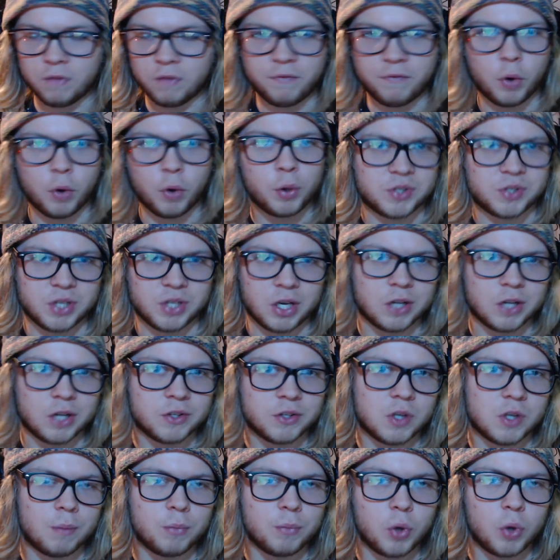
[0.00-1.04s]
focusing on
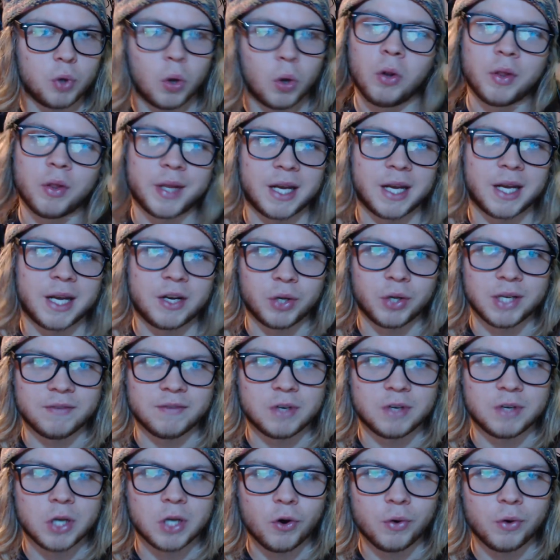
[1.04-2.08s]
some goal that I don't
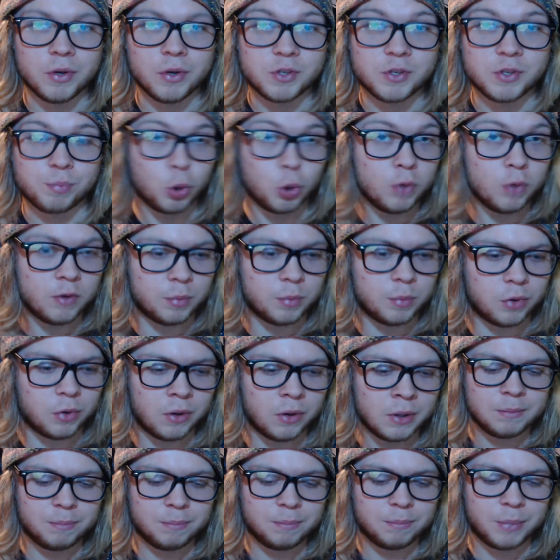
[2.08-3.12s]
even know is provable,